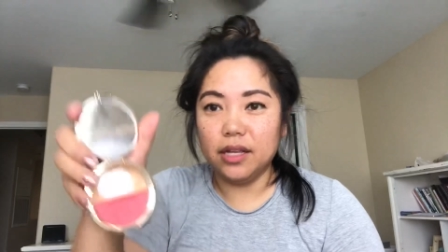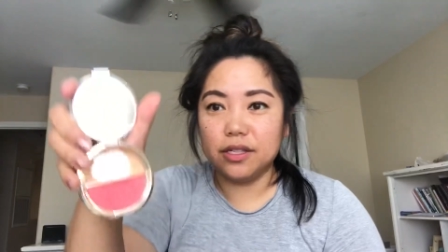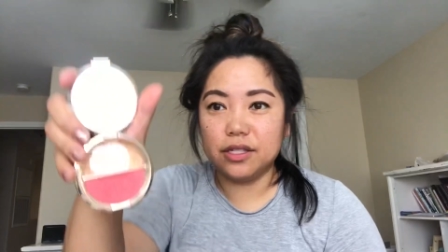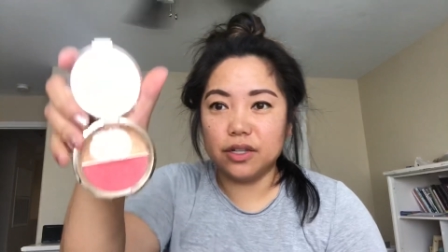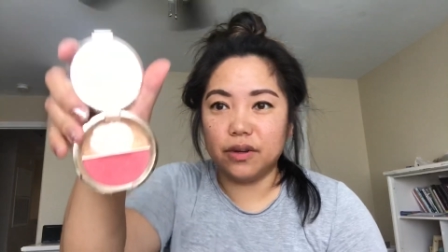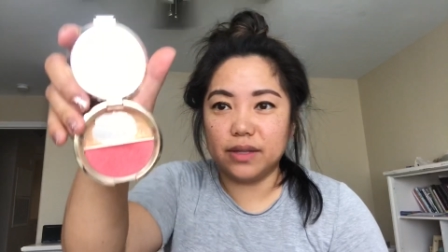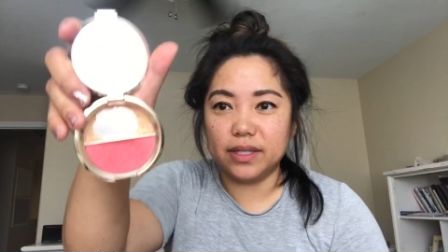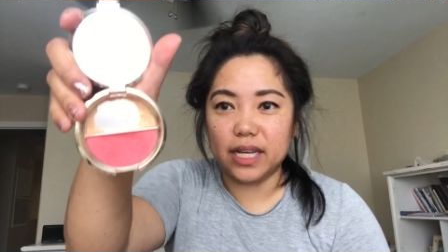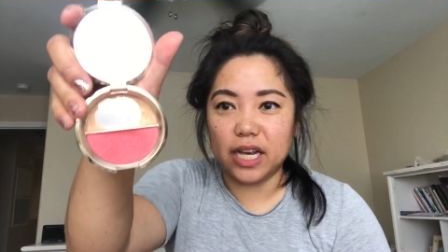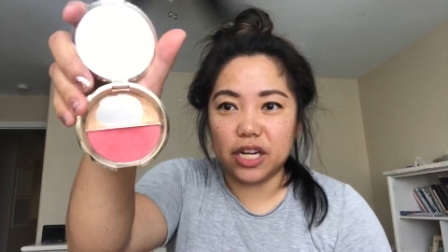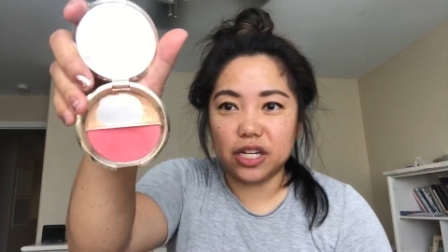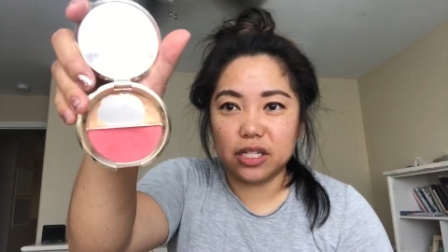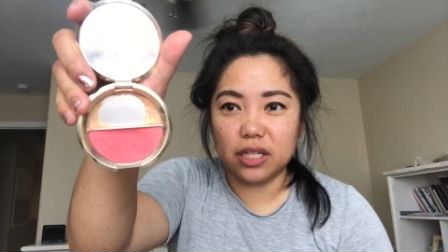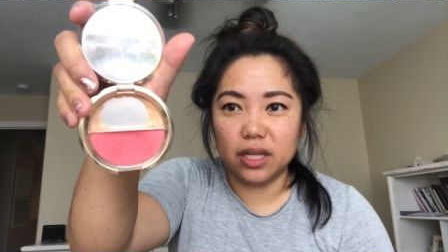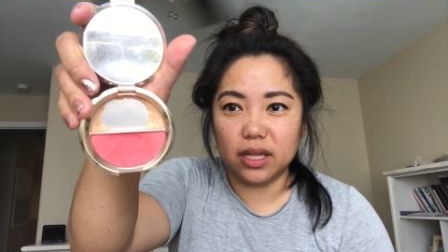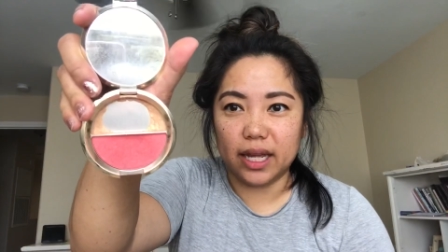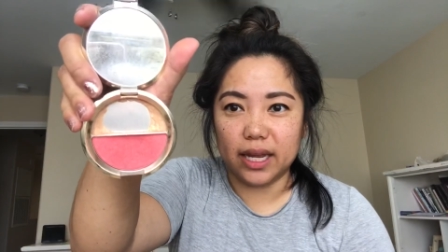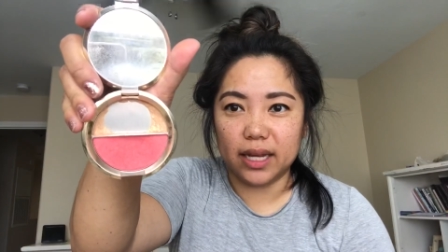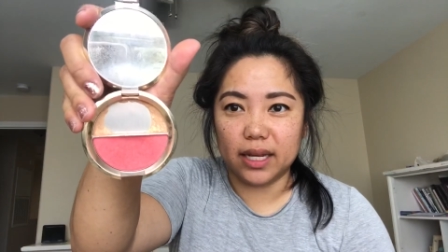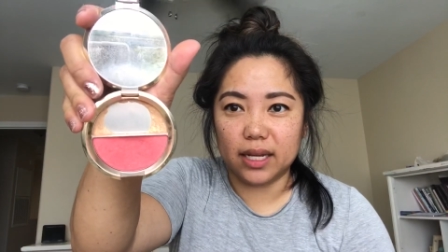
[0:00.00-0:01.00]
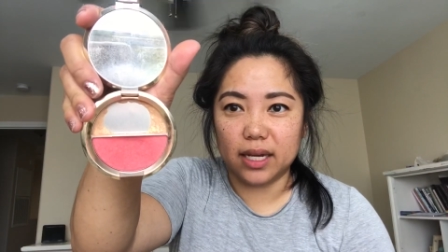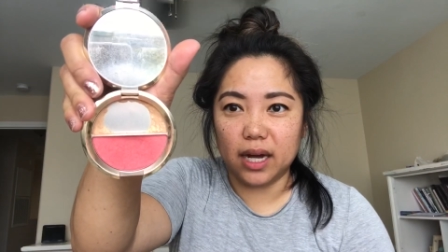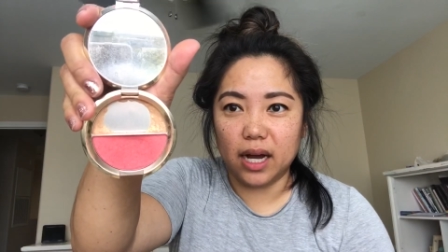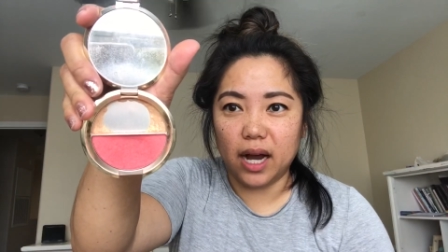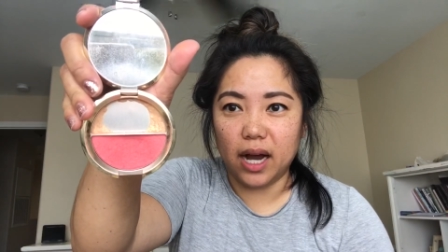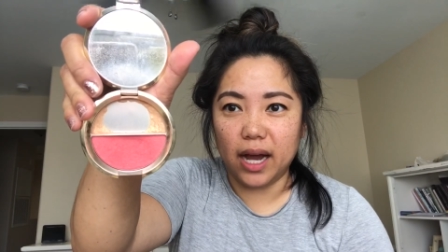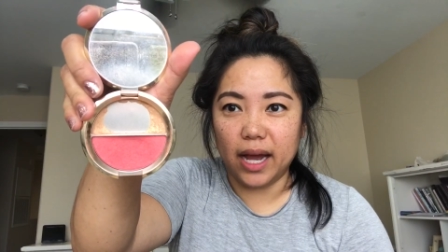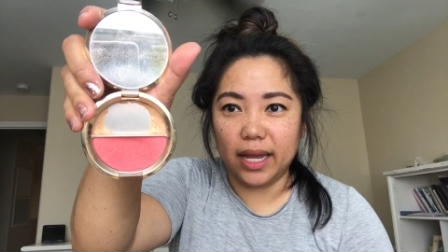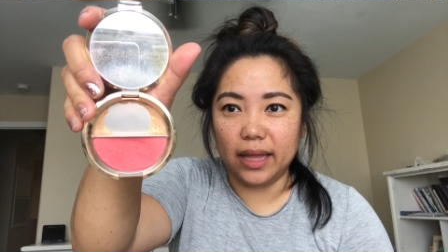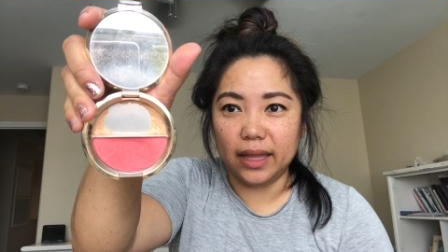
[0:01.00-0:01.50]
So it's actually like a
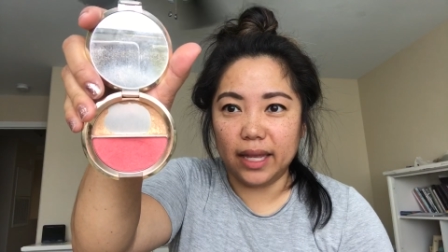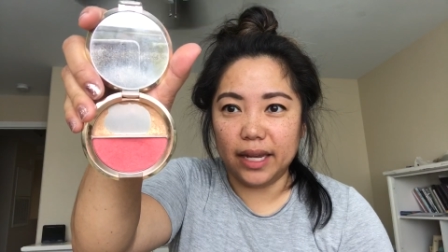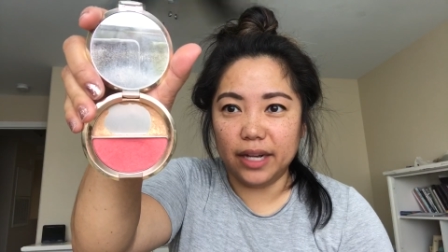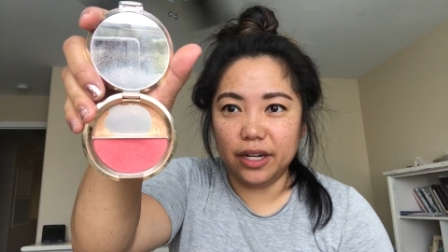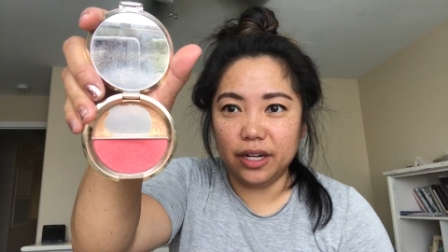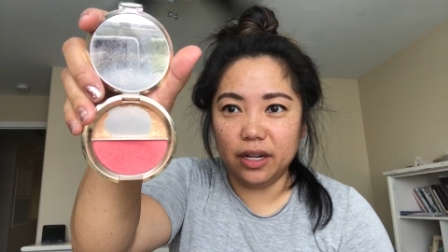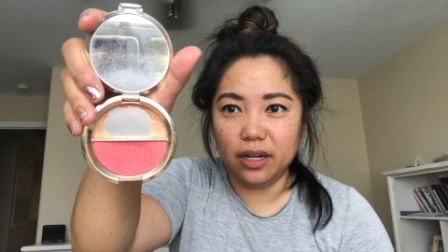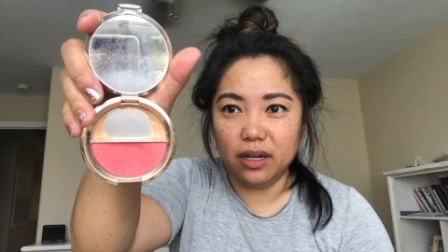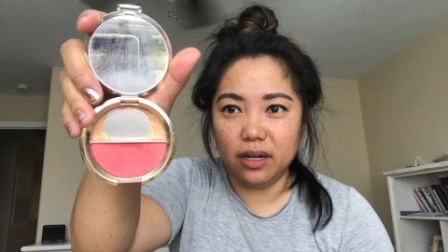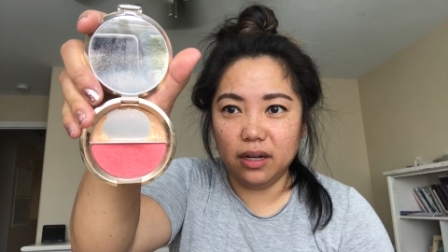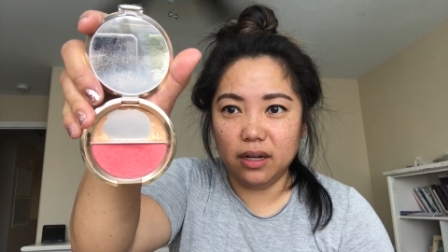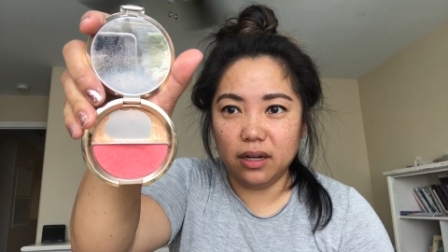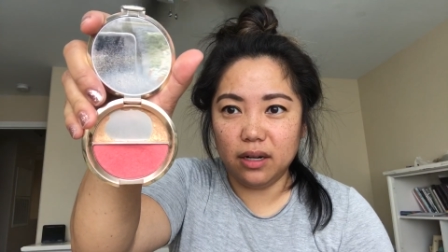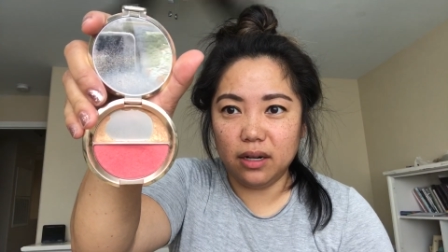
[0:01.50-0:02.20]
highlighter